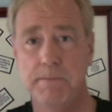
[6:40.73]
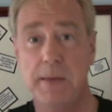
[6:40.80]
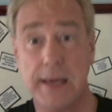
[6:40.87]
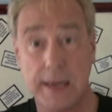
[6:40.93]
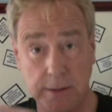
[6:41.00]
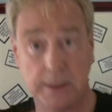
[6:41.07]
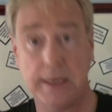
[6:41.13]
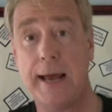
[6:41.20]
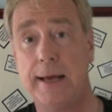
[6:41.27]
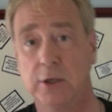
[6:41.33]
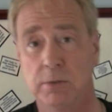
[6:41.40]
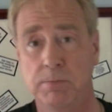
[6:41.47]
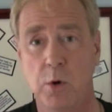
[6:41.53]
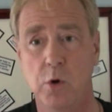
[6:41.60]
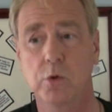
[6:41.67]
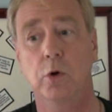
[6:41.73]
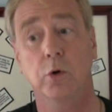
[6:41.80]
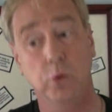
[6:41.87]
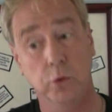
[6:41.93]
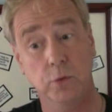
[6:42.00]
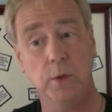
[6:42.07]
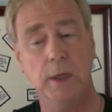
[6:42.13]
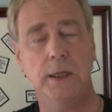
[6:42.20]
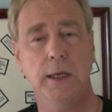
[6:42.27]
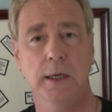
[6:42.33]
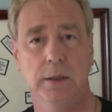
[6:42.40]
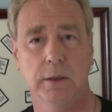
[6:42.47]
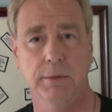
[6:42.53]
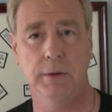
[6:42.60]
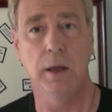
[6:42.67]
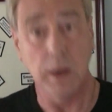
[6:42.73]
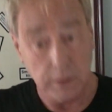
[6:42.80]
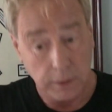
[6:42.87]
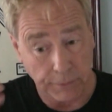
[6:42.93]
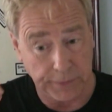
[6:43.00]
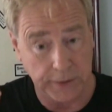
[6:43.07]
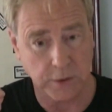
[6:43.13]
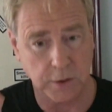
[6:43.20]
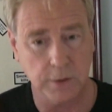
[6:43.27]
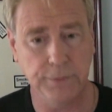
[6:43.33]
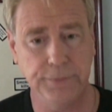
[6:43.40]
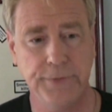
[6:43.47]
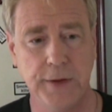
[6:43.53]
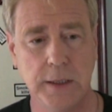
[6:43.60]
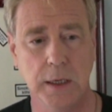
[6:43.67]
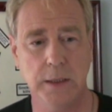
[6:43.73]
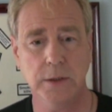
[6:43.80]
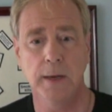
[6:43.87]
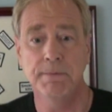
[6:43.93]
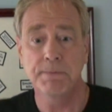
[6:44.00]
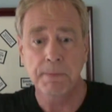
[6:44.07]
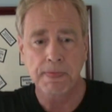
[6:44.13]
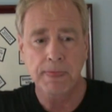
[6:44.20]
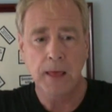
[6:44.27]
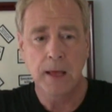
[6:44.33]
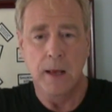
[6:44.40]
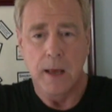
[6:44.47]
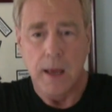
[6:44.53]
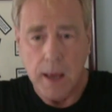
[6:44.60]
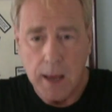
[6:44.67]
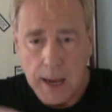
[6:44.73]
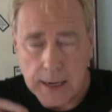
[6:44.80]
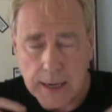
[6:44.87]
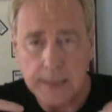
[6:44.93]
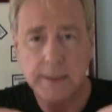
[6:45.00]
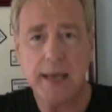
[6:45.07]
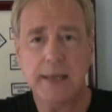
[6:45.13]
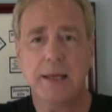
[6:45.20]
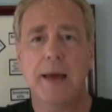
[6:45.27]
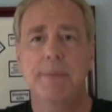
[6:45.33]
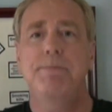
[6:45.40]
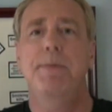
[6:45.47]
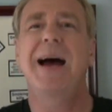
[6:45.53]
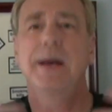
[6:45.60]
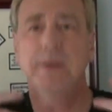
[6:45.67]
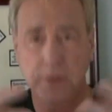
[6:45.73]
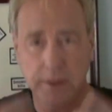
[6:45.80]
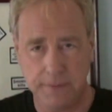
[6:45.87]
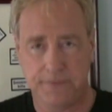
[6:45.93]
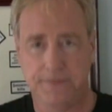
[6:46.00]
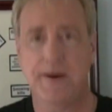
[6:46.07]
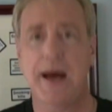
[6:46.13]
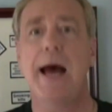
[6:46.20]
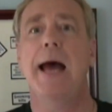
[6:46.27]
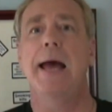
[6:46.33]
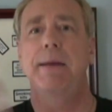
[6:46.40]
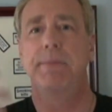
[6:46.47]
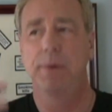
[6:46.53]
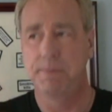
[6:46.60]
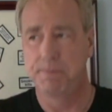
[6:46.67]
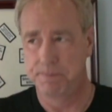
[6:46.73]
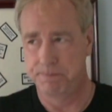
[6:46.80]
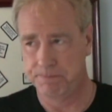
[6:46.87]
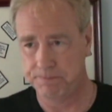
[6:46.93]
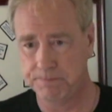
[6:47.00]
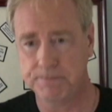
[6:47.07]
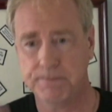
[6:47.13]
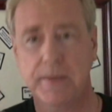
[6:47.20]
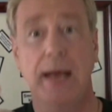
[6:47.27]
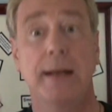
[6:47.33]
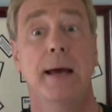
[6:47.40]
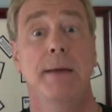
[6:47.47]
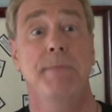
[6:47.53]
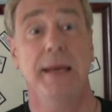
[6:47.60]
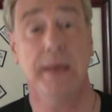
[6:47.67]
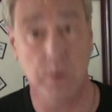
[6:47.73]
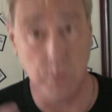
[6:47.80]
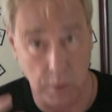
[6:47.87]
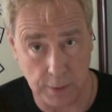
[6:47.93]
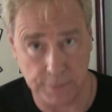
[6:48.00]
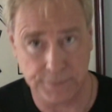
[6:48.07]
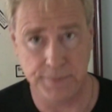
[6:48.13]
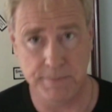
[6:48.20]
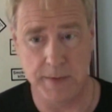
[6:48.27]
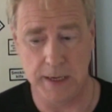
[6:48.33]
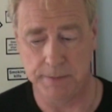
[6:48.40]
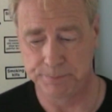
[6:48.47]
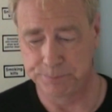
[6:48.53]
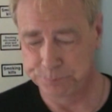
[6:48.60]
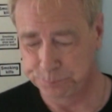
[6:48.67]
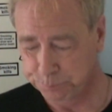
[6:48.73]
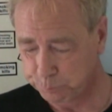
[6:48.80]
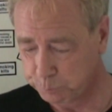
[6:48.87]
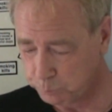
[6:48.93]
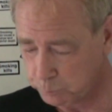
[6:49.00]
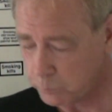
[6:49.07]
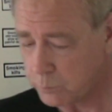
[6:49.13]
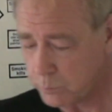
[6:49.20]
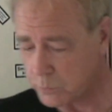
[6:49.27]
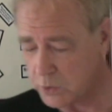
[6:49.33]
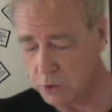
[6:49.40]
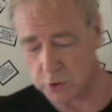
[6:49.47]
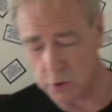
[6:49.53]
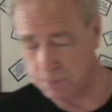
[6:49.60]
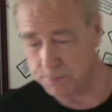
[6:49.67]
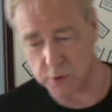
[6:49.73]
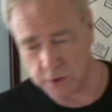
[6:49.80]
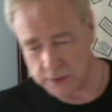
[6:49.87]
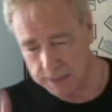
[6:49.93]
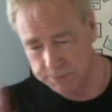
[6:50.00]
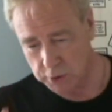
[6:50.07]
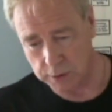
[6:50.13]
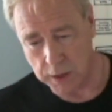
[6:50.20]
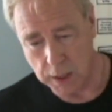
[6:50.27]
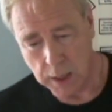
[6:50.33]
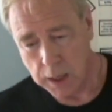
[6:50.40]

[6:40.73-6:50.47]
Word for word: me as an ex-smoker who's really into the physical fitness. And I take that positive vibe and I make it work for me. So perception.